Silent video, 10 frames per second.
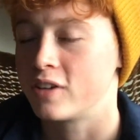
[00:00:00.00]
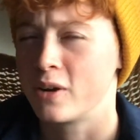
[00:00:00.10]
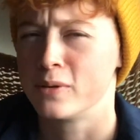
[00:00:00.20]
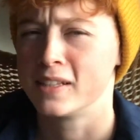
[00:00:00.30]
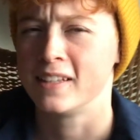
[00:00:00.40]
I
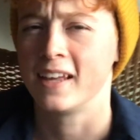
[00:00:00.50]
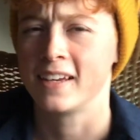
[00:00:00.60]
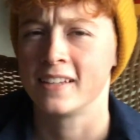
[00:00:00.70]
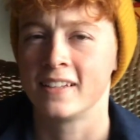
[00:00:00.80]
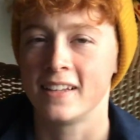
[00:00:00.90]
really
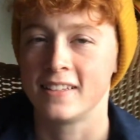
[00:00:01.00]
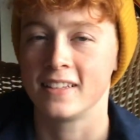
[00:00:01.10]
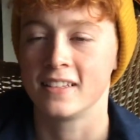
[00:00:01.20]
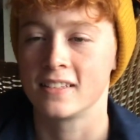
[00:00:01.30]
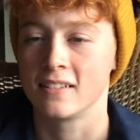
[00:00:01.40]
like it. I
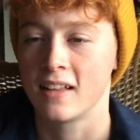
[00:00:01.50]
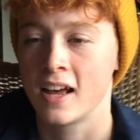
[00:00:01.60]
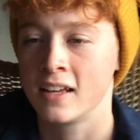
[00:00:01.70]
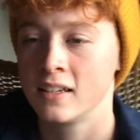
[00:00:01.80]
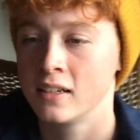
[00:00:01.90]
dig this a lot.